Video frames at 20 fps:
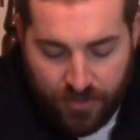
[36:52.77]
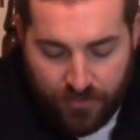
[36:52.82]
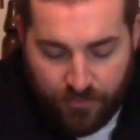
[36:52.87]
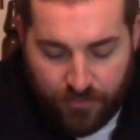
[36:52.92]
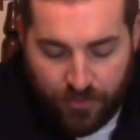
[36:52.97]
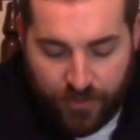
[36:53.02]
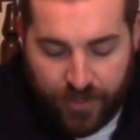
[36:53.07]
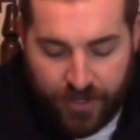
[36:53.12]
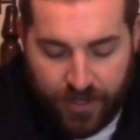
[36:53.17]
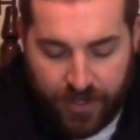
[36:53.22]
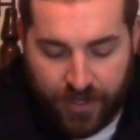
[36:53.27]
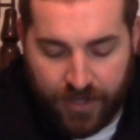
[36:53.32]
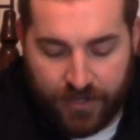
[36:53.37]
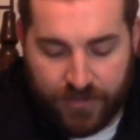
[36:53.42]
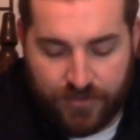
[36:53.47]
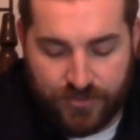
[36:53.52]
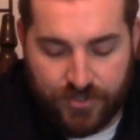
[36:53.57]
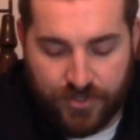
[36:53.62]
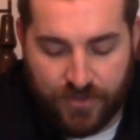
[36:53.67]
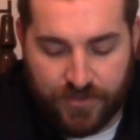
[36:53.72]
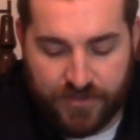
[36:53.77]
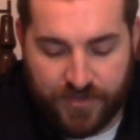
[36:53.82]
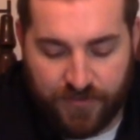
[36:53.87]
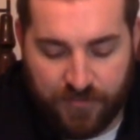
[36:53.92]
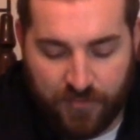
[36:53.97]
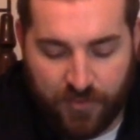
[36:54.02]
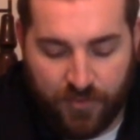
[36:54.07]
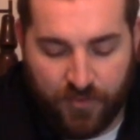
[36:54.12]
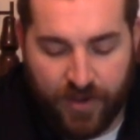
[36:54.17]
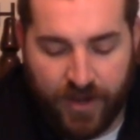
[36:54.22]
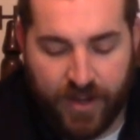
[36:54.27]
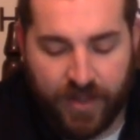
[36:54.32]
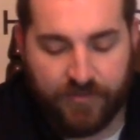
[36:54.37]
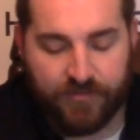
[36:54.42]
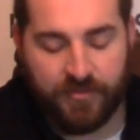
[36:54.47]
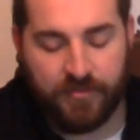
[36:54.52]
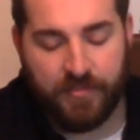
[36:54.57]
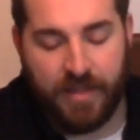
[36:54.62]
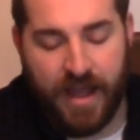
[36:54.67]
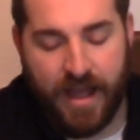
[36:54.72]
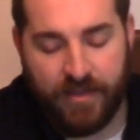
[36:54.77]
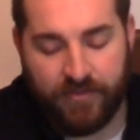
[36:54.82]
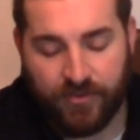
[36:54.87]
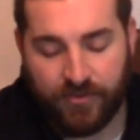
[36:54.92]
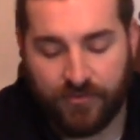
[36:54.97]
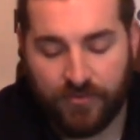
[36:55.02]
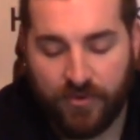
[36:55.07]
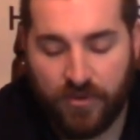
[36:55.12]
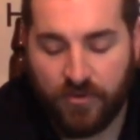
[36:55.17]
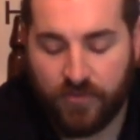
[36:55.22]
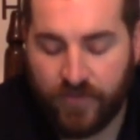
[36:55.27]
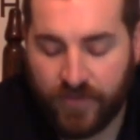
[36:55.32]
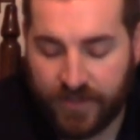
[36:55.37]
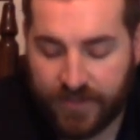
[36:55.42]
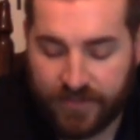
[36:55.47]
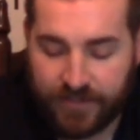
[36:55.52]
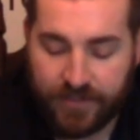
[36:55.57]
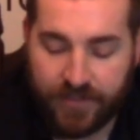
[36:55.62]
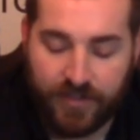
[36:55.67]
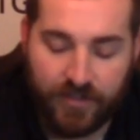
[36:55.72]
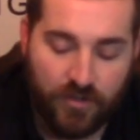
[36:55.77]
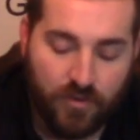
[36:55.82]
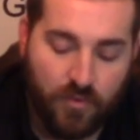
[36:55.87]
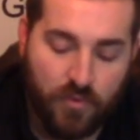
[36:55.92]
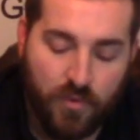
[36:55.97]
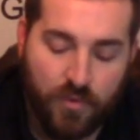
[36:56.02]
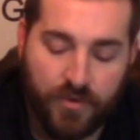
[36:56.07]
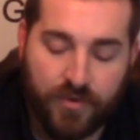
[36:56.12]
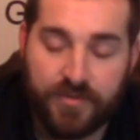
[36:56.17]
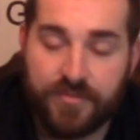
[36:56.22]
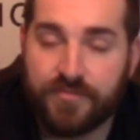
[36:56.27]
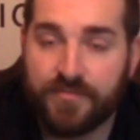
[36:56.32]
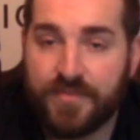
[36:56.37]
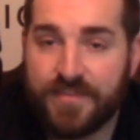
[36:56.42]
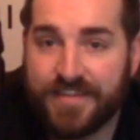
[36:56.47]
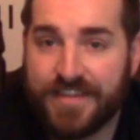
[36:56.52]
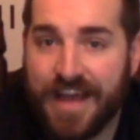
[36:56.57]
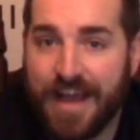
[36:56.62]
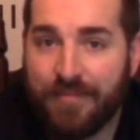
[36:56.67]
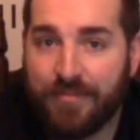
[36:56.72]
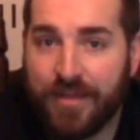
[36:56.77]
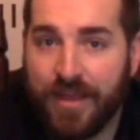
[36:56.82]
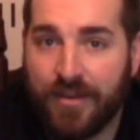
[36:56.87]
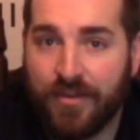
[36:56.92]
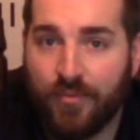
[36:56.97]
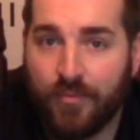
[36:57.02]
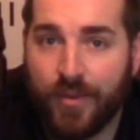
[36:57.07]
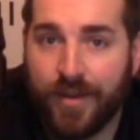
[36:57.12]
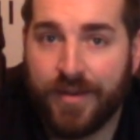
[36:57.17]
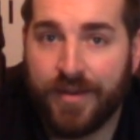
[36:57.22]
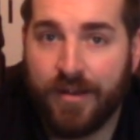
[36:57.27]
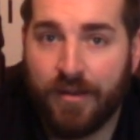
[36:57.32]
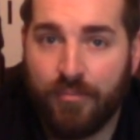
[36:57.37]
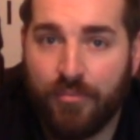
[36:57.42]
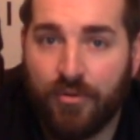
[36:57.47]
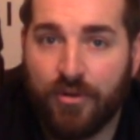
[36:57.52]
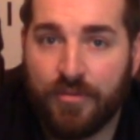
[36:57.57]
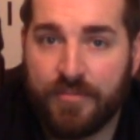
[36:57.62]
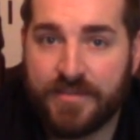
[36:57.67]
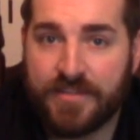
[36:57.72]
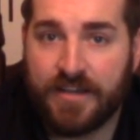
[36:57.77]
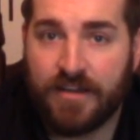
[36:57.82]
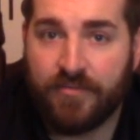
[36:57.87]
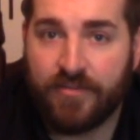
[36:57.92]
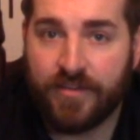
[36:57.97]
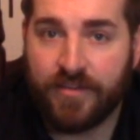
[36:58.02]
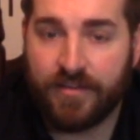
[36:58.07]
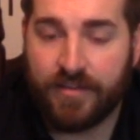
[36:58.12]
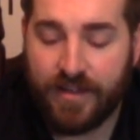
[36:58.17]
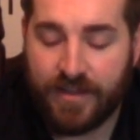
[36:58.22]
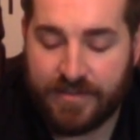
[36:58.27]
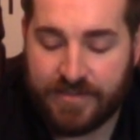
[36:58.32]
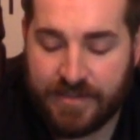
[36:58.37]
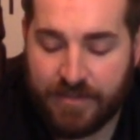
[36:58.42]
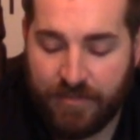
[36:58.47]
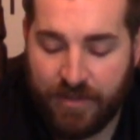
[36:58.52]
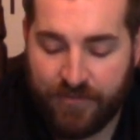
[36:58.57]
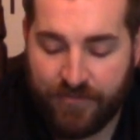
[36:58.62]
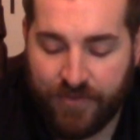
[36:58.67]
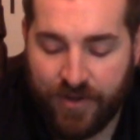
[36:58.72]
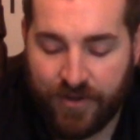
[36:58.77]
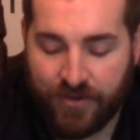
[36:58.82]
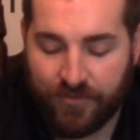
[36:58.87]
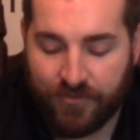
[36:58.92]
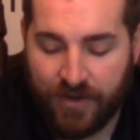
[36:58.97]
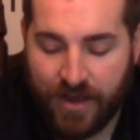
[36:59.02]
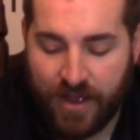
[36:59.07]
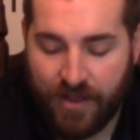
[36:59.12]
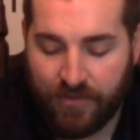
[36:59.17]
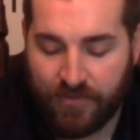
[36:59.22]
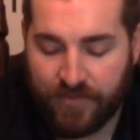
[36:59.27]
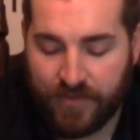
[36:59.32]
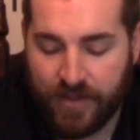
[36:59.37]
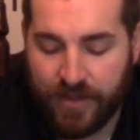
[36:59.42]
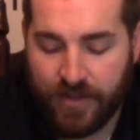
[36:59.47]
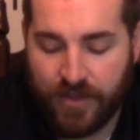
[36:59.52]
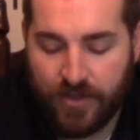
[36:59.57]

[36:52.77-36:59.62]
will hit Joseph Moran from Avon Grove in the, in the quarters with Zapf getting the win there, put himself into that semifinal round.